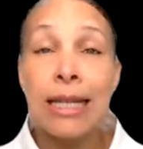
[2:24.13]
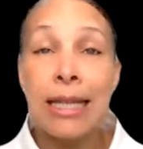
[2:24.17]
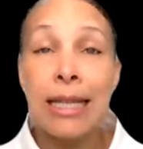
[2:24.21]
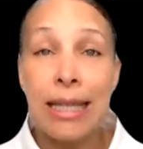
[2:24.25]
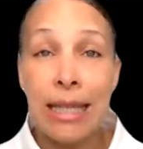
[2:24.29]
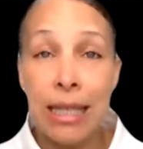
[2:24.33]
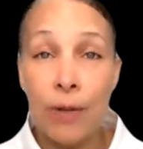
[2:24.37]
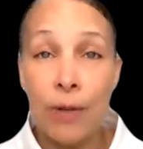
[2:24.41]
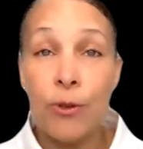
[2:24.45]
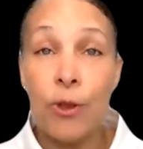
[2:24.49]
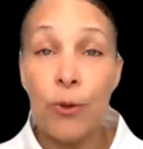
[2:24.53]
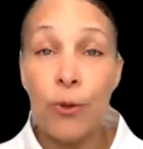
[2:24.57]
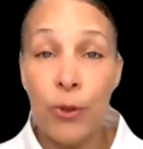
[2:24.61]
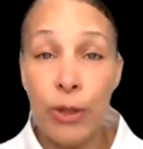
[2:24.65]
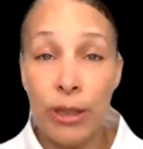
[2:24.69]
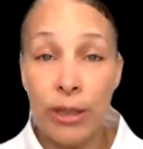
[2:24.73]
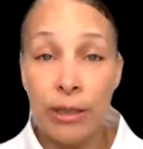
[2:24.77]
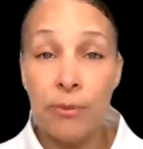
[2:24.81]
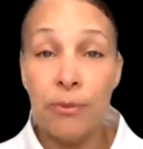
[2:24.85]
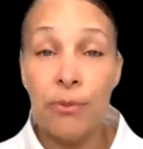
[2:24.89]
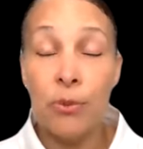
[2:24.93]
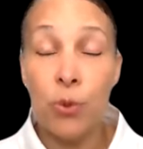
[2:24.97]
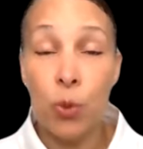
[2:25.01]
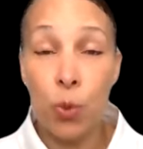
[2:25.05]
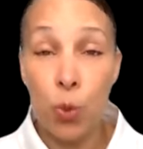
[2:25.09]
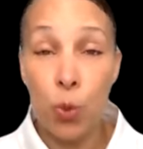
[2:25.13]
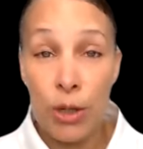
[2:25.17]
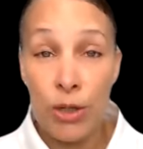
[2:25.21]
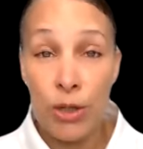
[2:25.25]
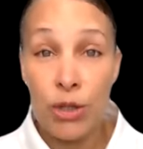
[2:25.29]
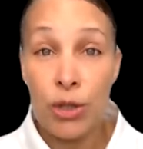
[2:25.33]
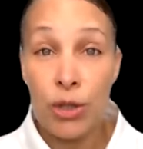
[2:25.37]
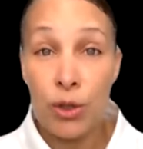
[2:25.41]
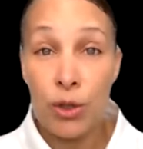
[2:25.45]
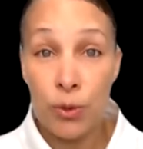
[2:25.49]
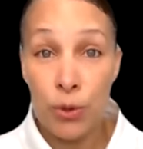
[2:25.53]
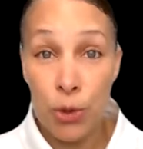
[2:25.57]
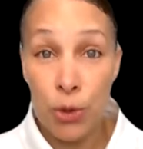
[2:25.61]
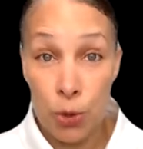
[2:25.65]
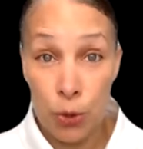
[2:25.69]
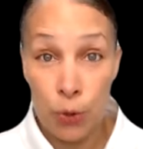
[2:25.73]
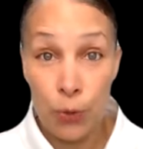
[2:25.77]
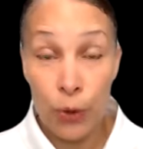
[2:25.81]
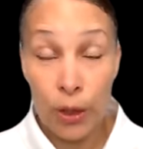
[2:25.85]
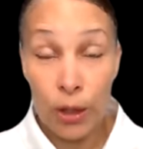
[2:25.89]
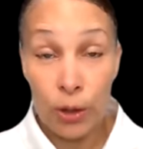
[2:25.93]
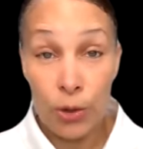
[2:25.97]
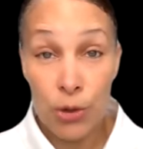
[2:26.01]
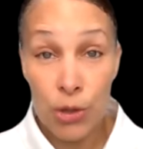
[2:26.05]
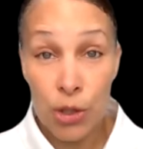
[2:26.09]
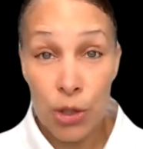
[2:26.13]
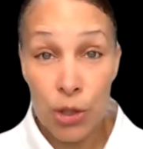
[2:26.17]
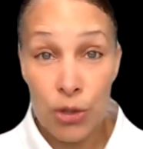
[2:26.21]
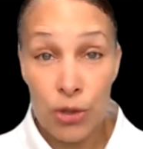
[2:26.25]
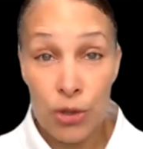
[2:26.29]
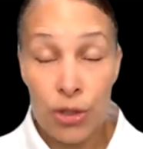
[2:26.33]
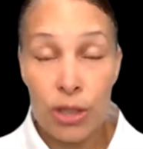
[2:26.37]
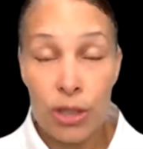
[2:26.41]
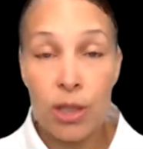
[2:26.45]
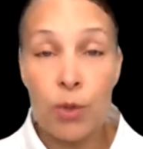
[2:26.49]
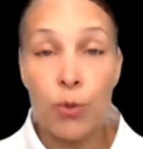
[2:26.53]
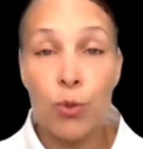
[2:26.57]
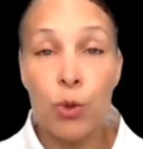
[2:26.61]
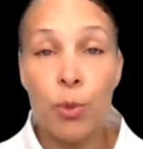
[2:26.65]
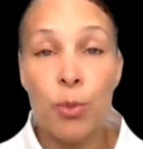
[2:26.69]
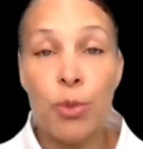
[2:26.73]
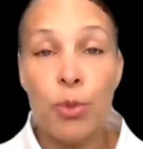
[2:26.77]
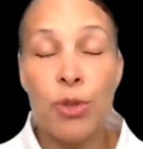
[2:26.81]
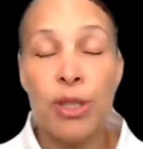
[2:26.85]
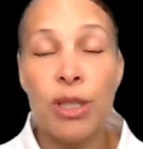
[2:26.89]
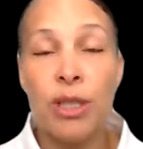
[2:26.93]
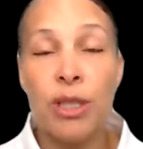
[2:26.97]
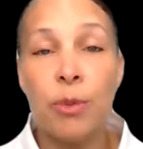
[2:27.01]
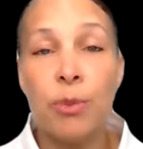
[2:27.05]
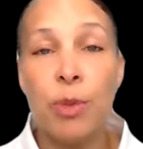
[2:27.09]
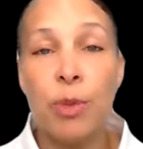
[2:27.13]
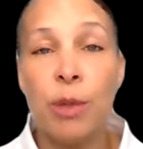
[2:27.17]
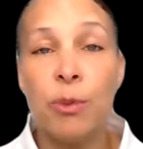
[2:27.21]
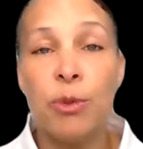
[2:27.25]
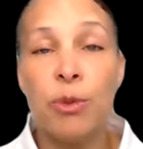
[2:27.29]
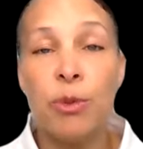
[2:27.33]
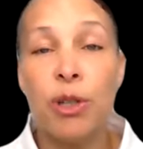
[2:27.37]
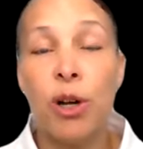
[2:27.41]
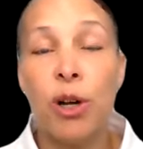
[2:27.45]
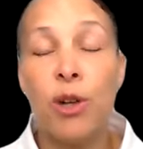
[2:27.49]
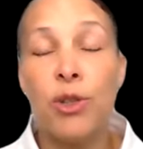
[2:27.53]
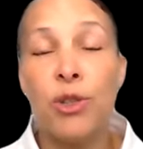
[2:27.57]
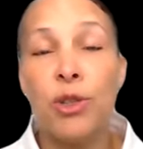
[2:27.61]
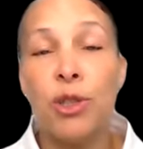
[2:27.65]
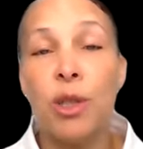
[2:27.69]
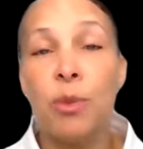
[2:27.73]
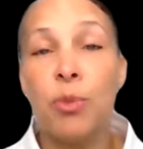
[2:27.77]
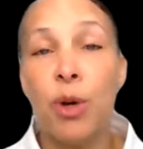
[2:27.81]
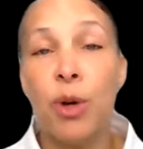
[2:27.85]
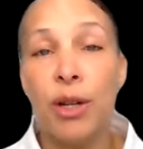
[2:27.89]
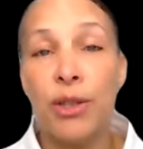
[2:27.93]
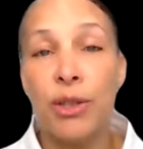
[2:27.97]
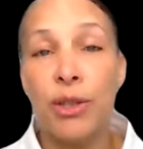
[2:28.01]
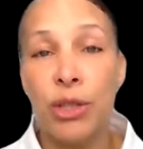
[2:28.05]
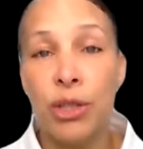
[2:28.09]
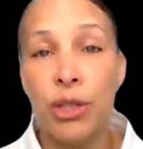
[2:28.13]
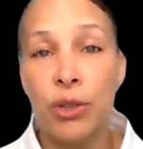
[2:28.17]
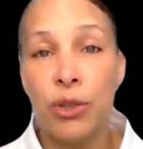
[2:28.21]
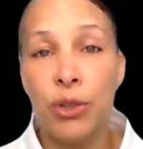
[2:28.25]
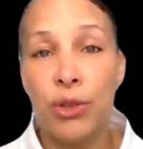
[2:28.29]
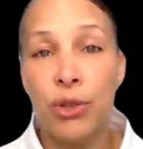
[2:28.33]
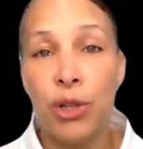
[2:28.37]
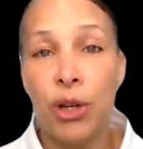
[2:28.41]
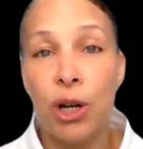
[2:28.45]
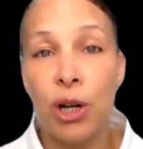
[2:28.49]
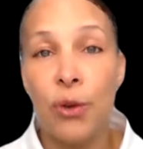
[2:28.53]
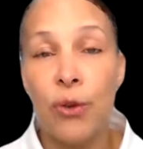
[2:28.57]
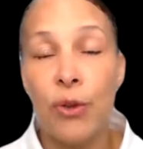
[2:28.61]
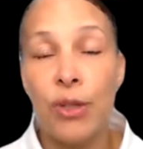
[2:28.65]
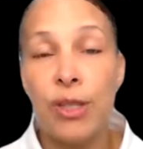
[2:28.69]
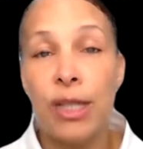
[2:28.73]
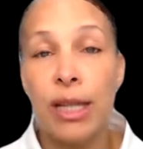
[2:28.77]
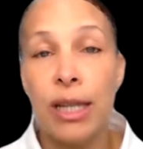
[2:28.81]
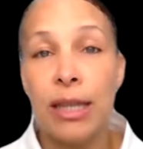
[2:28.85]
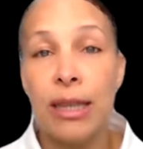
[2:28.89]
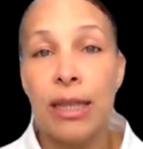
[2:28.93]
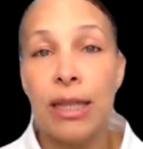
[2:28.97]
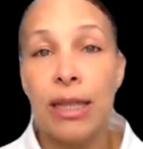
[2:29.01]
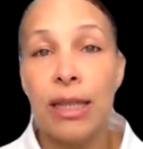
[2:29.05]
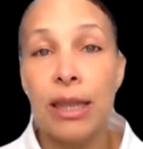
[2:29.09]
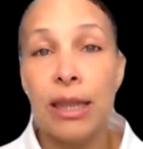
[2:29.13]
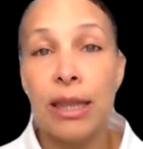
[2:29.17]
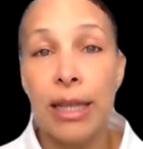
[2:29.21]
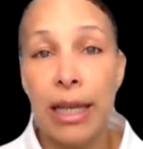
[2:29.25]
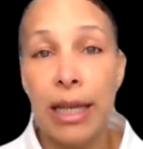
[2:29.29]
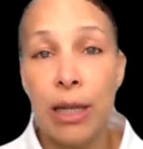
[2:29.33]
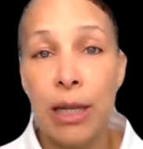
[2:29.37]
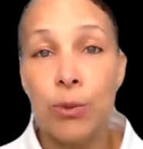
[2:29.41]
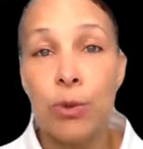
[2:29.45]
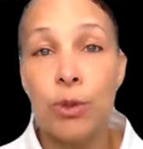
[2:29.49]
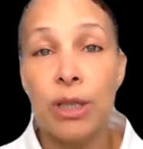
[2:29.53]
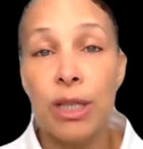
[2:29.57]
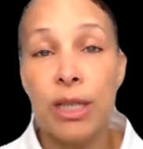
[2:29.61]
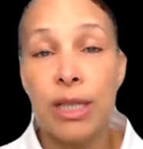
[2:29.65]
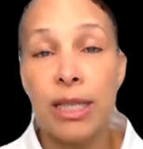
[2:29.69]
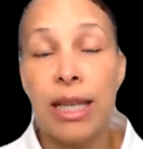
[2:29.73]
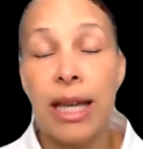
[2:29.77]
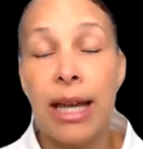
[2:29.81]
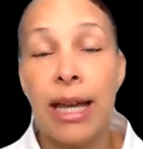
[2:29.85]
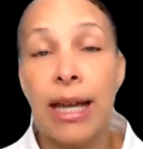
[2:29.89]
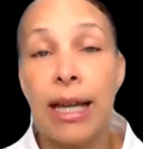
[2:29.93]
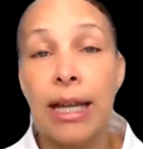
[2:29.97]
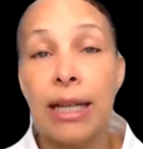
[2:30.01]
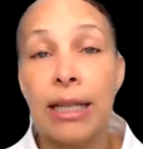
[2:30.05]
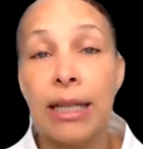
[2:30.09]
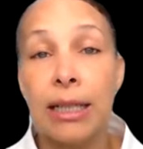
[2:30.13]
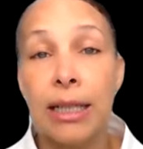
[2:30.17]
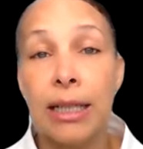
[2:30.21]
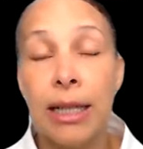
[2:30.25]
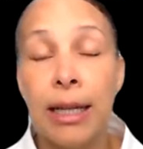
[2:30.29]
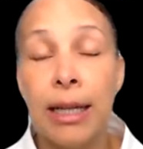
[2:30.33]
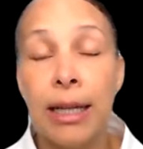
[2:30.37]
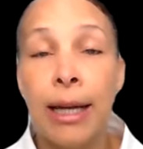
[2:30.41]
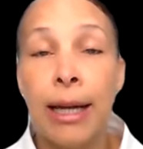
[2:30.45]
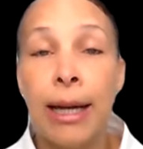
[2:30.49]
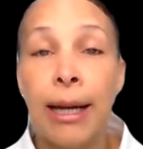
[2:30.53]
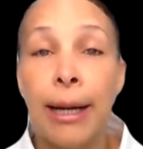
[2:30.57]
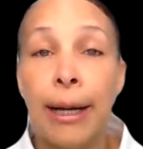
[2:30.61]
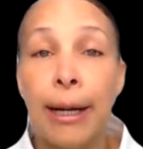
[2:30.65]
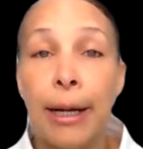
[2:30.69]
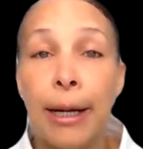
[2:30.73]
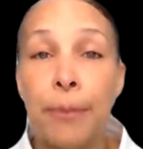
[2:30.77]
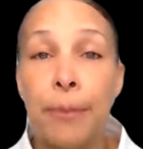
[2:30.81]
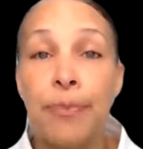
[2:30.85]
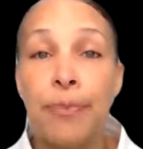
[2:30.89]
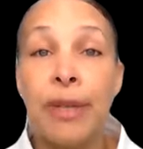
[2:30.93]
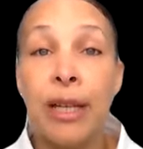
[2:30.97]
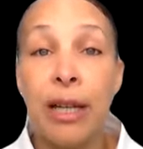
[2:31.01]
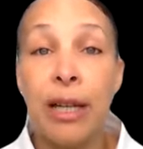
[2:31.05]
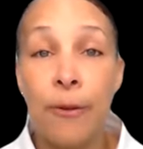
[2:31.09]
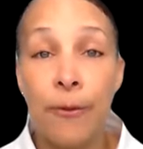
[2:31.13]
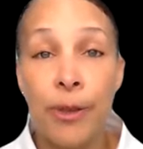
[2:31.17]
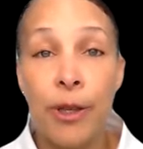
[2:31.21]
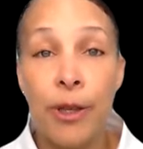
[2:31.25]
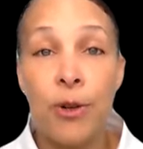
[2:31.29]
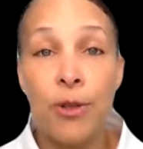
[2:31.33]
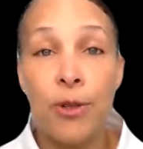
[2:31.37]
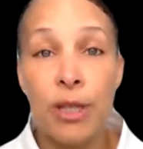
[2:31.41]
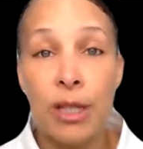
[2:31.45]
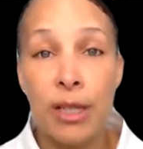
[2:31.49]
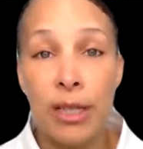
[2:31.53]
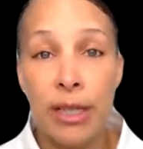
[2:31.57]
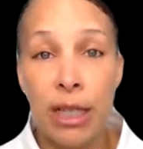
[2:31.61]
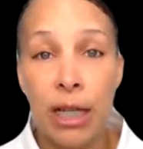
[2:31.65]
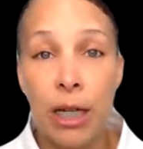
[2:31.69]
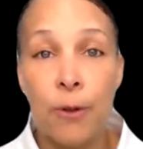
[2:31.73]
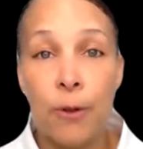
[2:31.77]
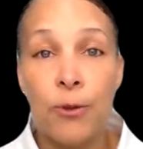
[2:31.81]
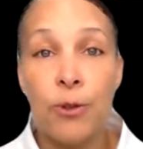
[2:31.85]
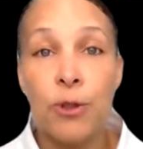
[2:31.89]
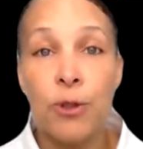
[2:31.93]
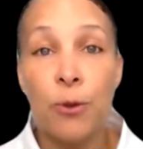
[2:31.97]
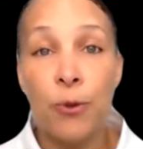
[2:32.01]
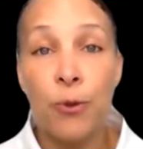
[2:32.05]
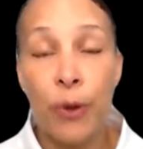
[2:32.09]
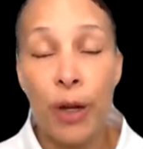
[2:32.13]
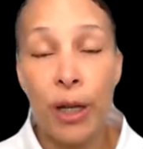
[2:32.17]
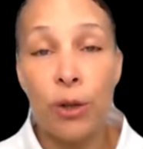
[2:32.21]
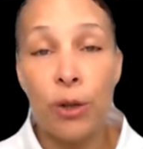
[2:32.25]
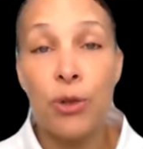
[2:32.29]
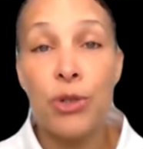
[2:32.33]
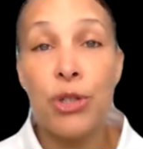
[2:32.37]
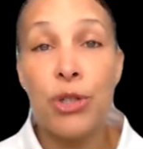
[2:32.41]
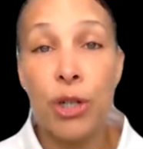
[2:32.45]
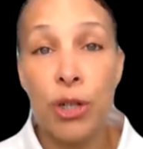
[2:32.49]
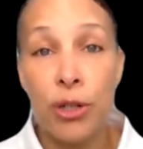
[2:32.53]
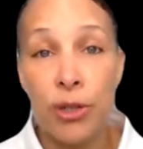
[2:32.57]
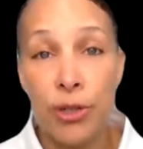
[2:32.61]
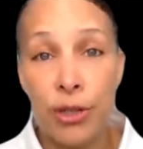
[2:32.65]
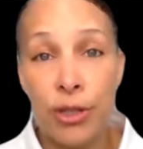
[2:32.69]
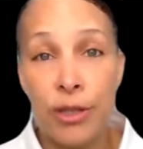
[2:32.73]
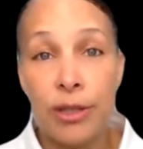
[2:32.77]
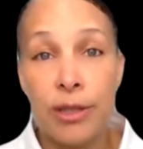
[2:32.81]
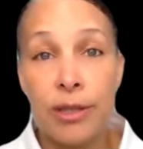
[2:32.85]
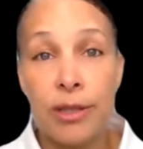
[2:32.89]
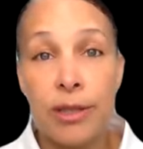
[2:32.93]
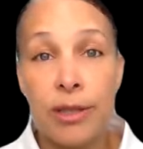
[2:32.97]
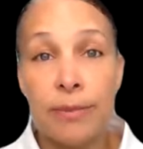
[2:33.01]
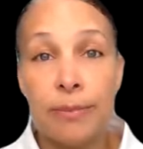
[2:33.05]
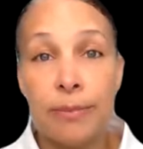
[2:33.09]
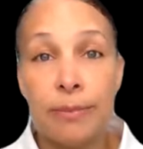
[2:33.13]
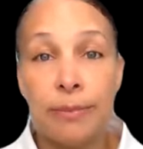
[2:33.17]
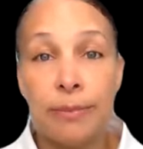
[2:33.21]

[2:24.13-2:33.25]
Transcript: If the victim wants to file charges, we'll present the probable cause to the prosecutor's office, and then they will decide if there's enough to file charges.